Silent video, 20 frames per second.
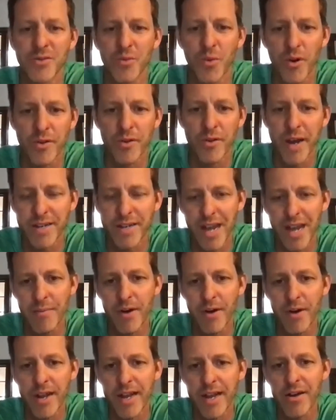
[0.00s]
worth my time
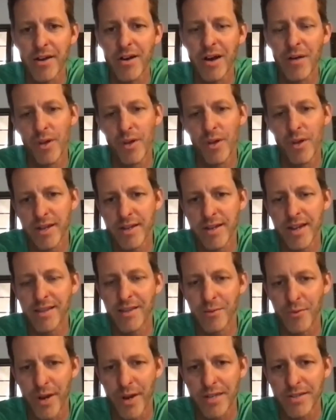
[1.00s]
right now. I'm willing to take
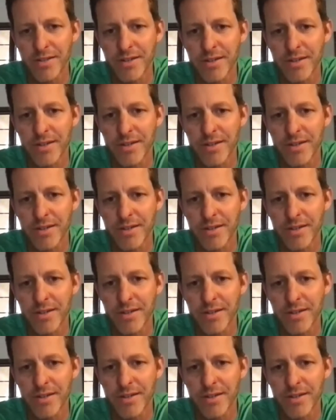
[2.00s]
the risk.